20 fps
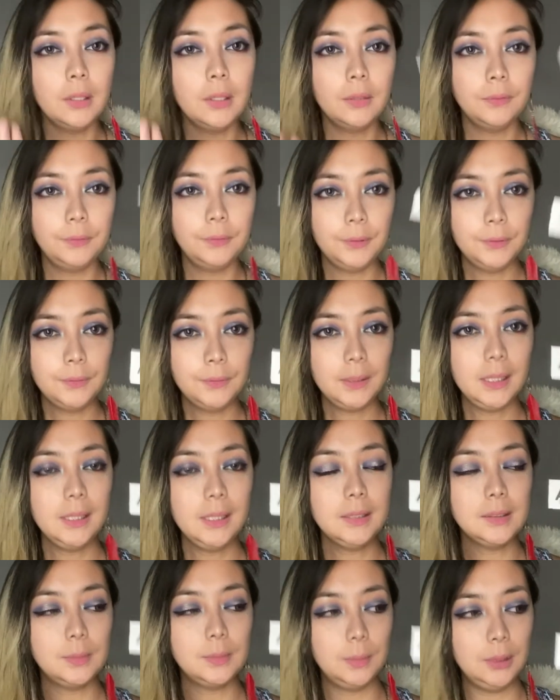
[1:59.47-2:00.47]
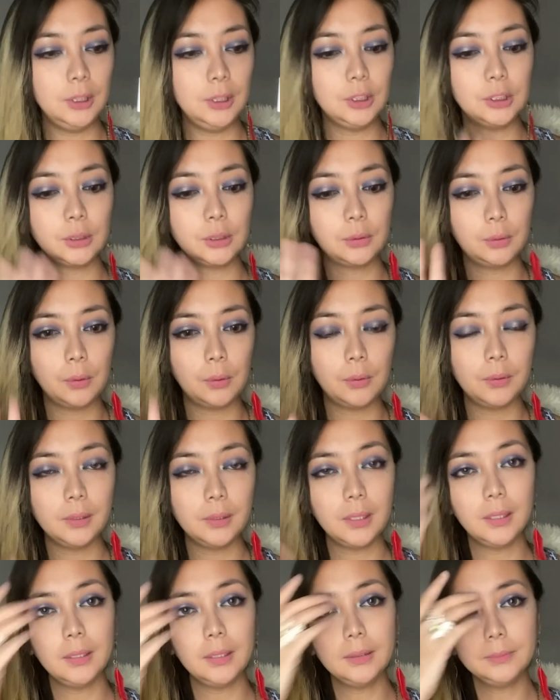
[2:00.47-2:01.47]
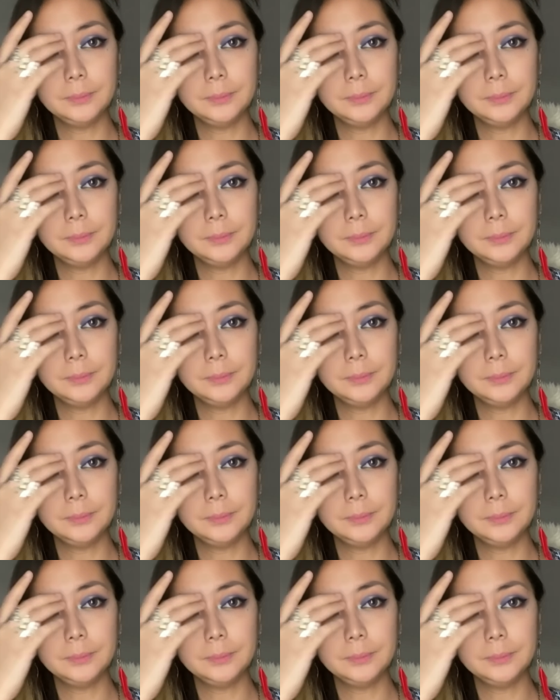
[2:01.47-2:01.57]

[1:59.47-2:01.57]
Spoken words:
50 Swedish krona.